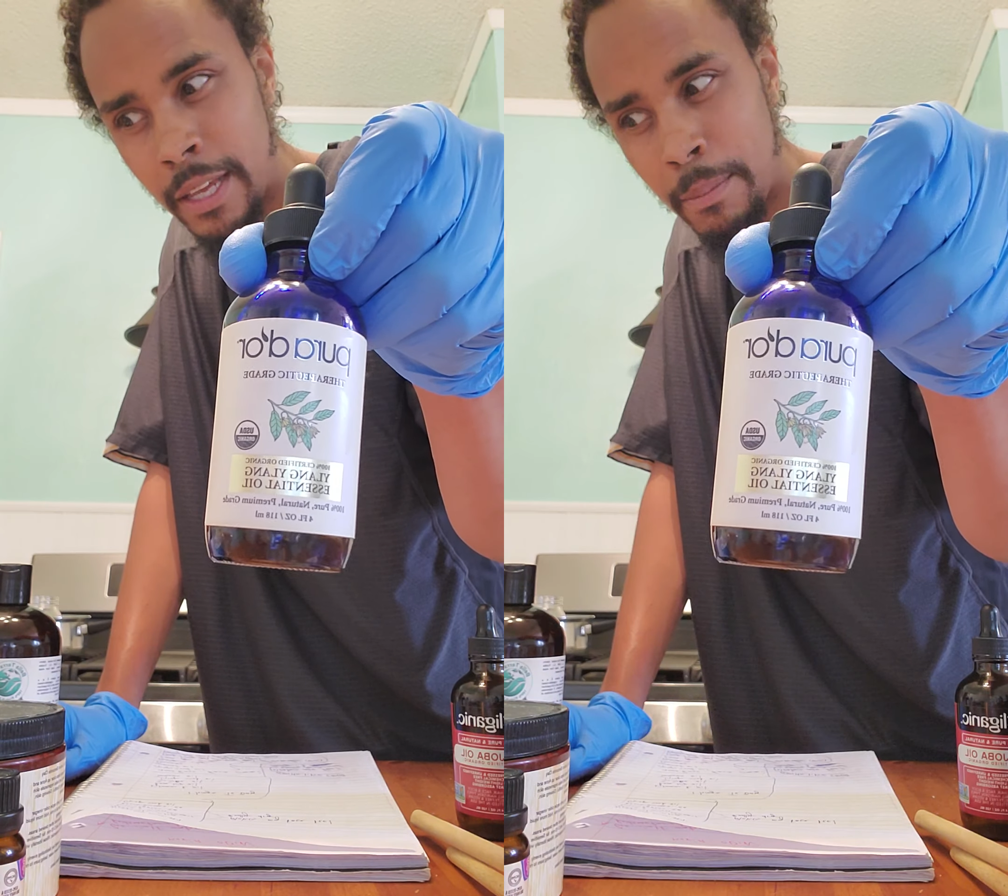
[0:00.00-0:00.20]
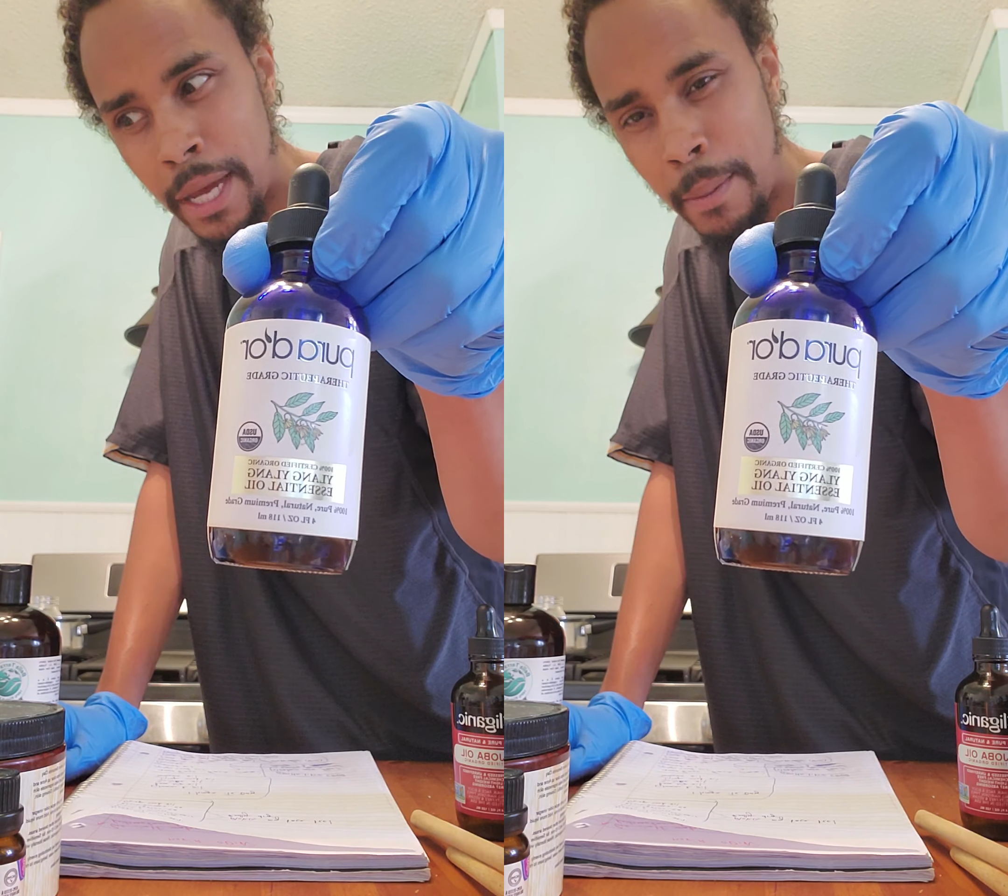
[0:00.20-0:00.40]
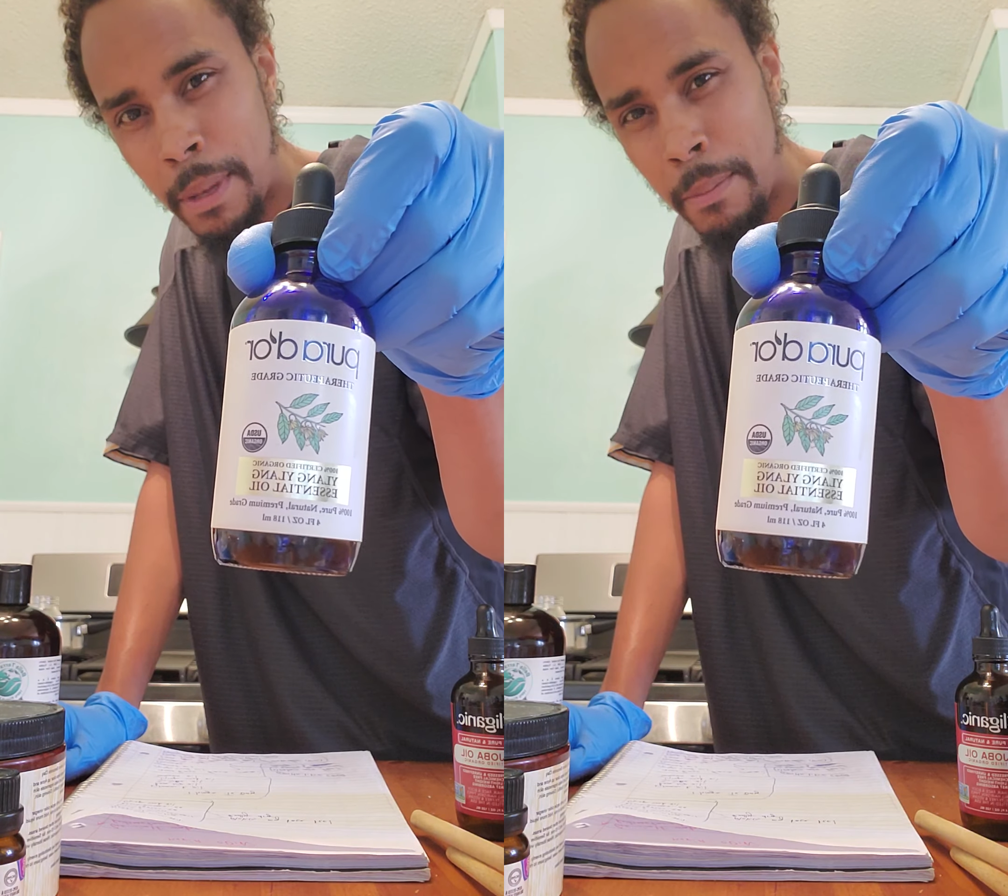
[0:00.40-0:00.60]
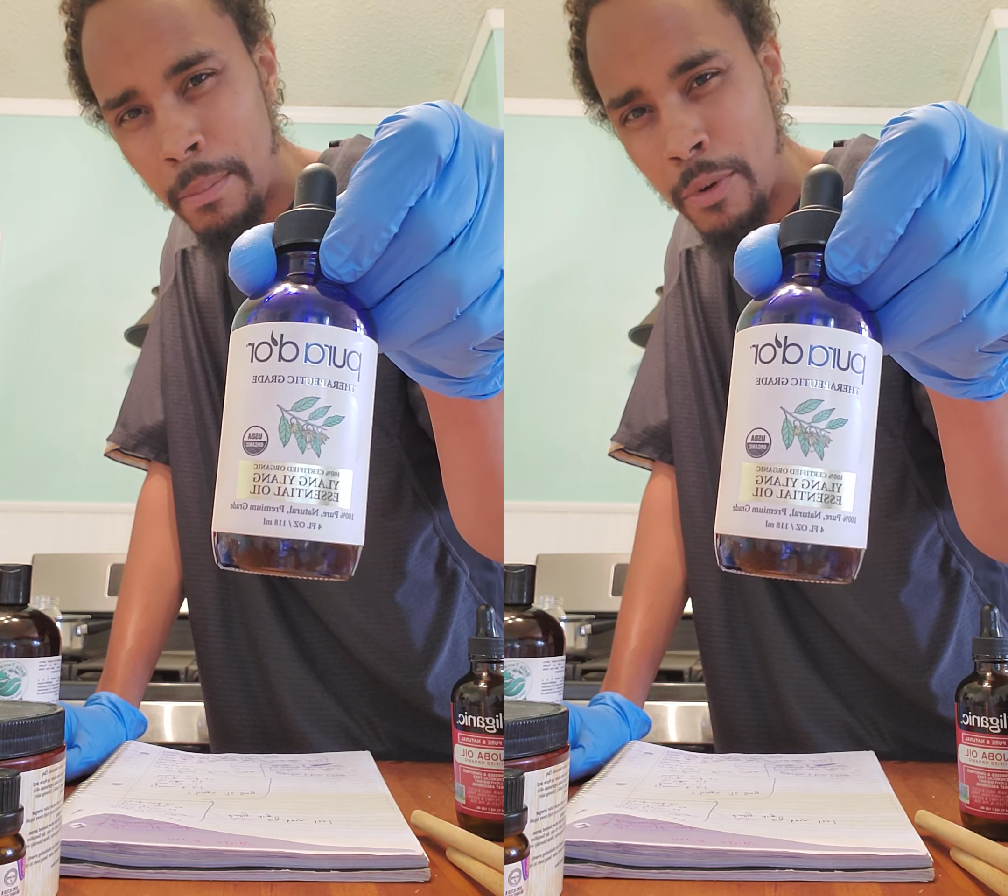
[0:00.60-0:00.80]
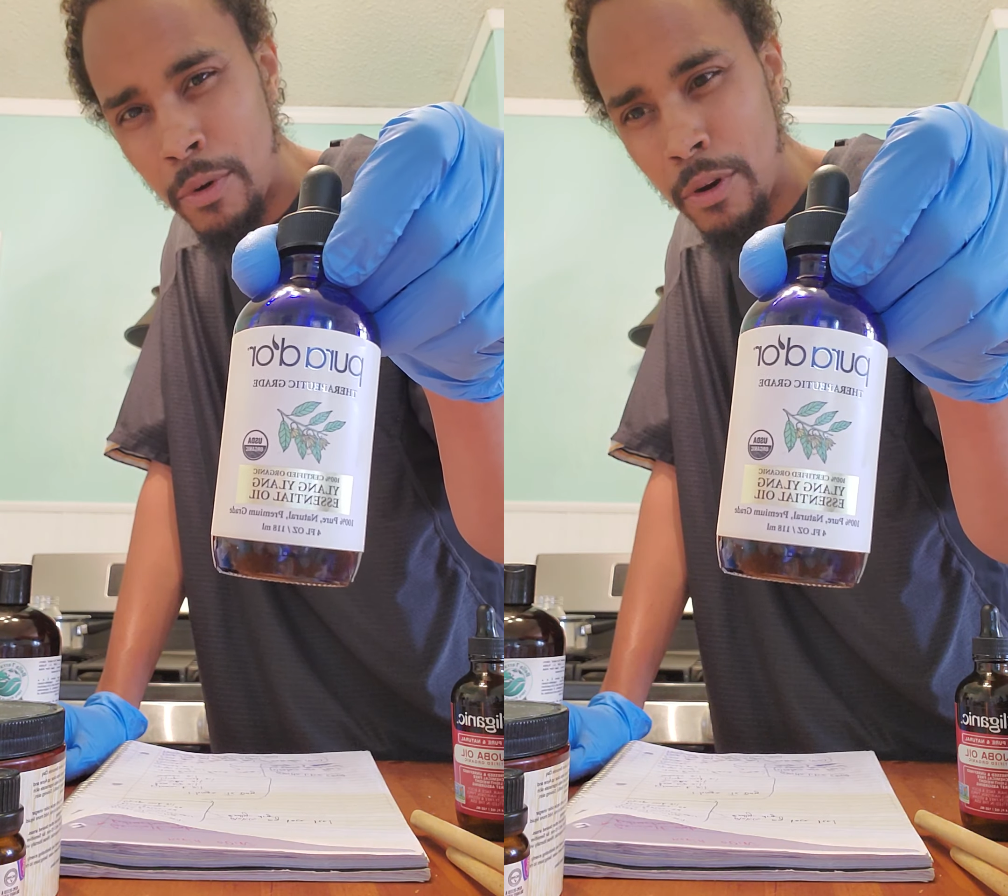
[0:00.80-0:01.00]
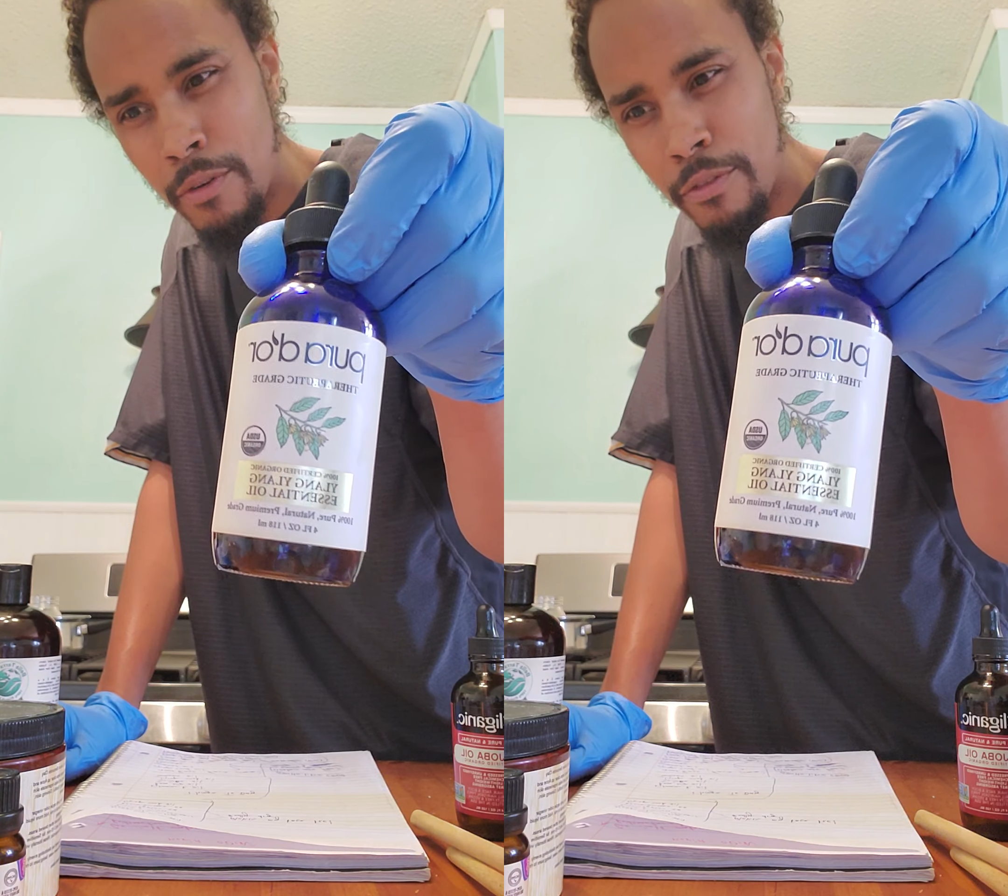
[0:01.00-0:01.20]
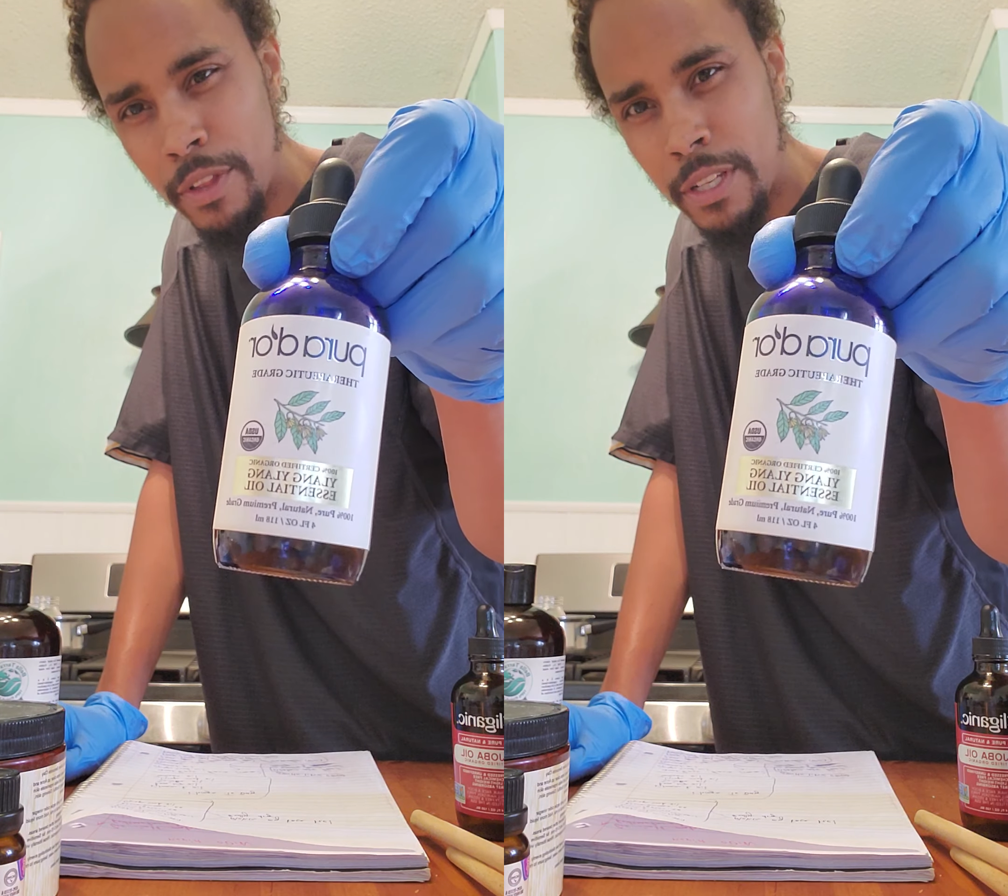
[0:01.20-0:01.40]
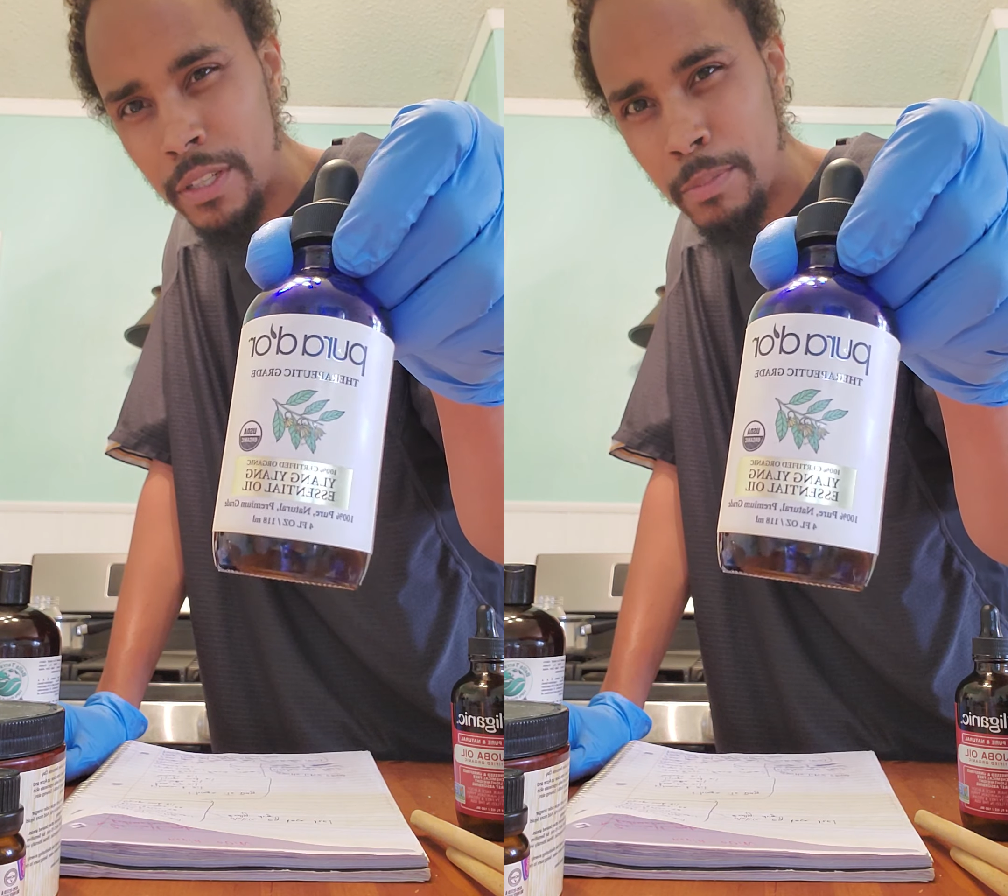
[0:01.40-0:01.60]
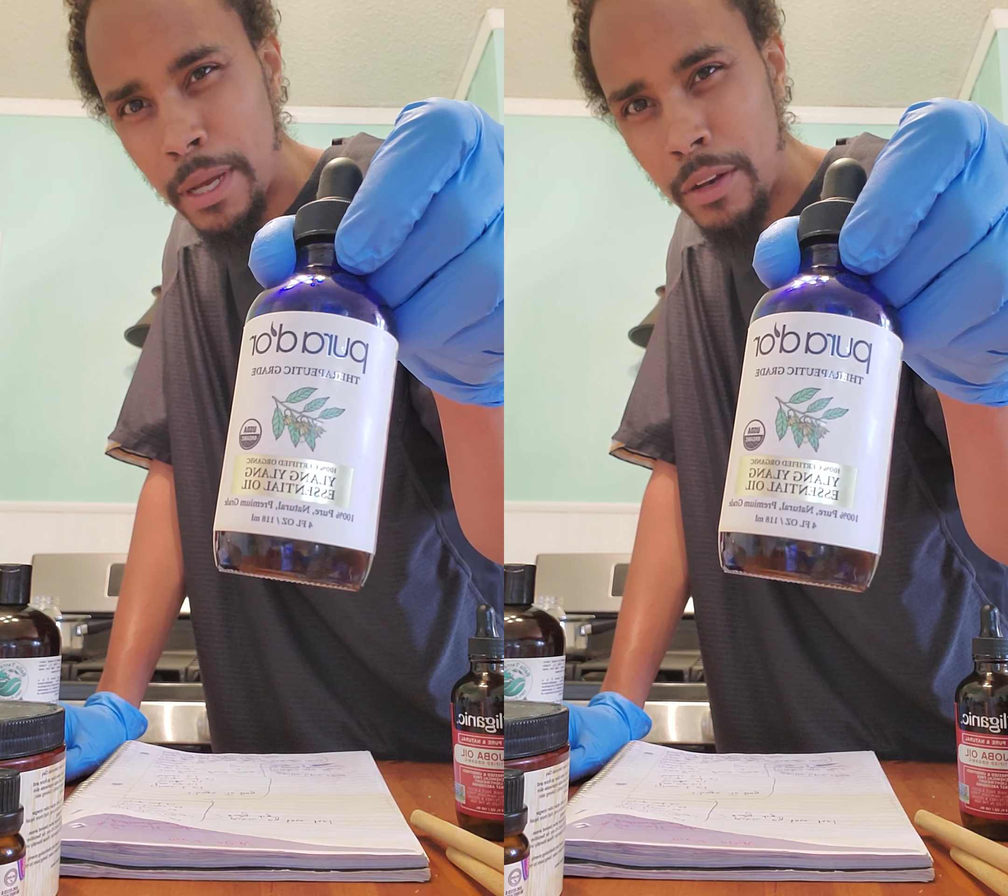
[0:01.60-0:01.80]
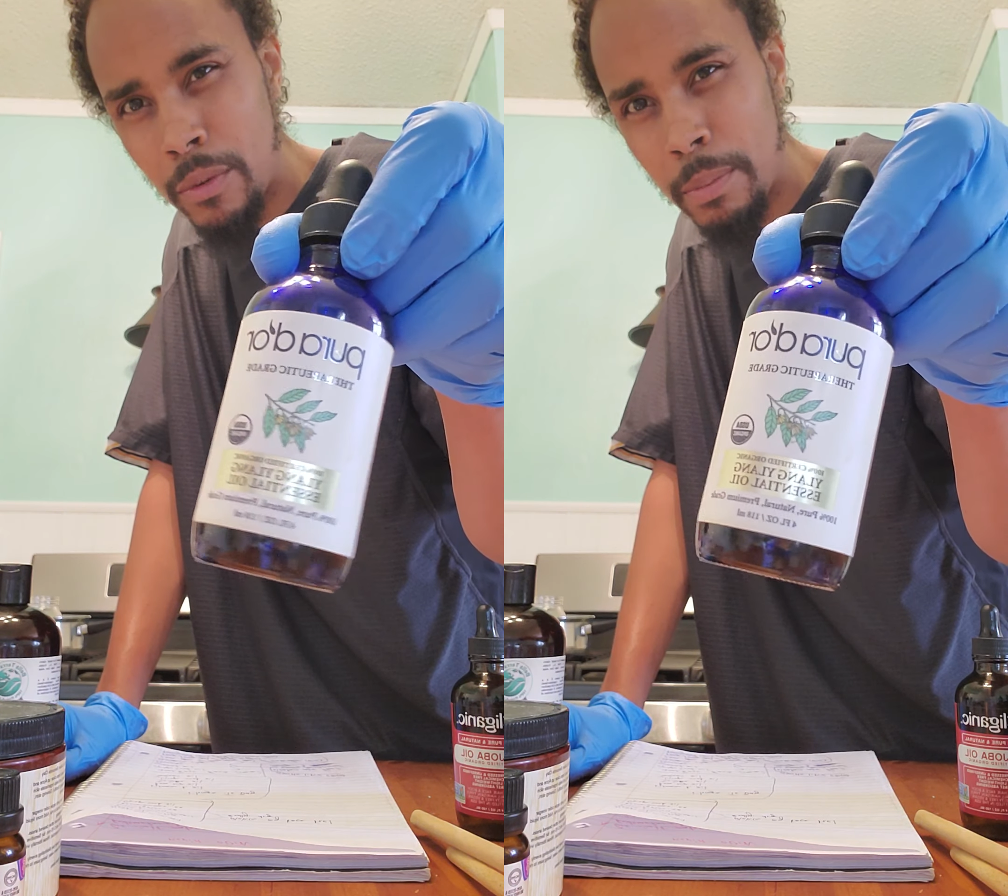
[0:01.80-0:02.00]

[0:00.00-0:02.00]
It might have been more for this bottle,